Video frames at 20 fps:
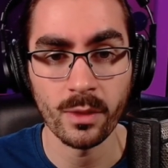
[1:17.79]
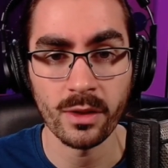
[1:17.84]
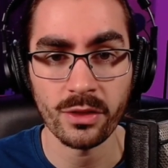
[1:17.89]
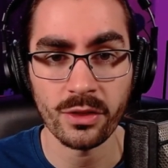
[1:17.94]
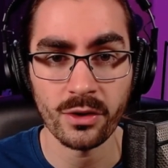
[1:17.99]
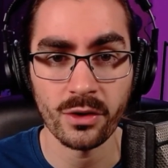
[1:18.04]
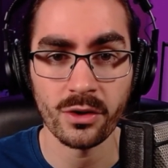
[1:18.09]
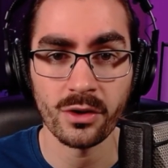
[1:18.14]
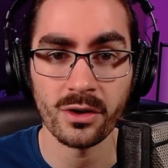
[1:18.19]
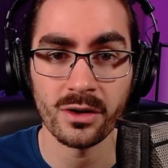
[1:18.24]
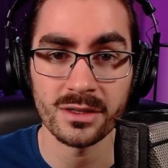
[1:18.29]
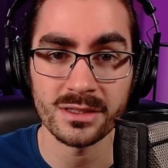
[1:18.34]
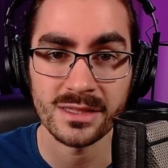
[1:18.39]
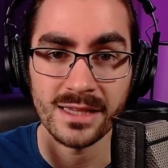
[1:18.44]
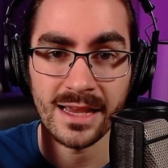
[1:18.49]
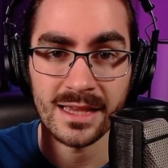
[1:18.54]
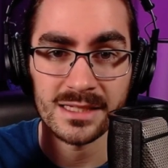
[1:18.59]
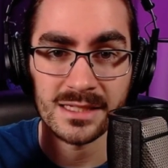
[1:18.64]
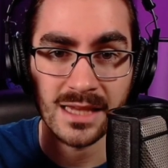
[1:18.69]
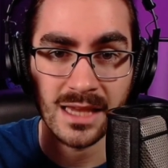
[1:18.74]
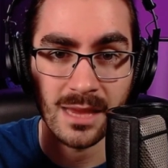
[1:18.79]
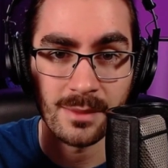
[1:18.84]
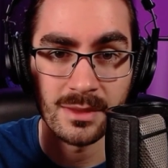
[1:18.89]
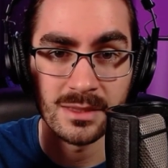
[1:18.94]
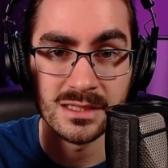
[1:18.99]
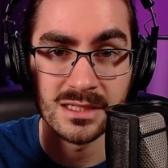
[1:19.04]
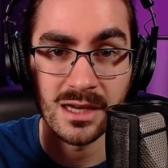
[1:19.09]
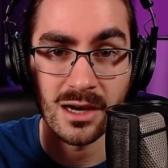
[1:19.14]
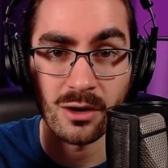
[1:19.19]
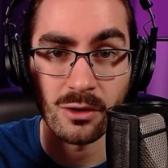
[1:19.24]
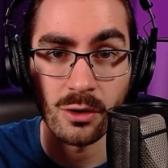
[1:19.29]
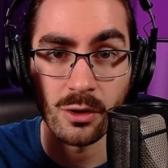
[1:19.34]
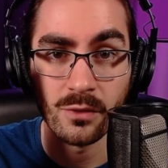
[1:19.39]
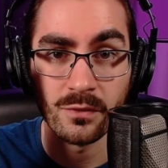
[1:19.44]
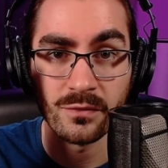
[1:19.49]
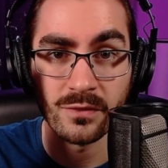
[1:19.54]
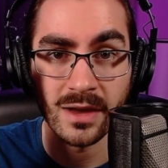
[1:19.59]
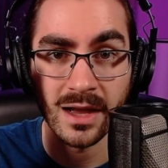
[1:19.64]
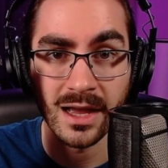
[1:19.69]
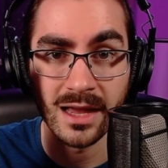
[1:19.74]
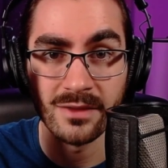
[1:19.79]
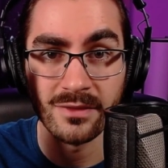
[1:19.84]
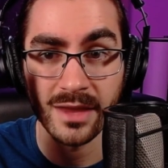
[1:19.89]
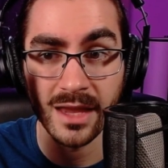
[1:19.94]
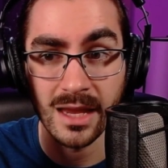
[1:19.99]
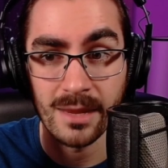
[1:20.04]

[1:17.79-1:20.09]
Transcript: with her Tascam DRO5,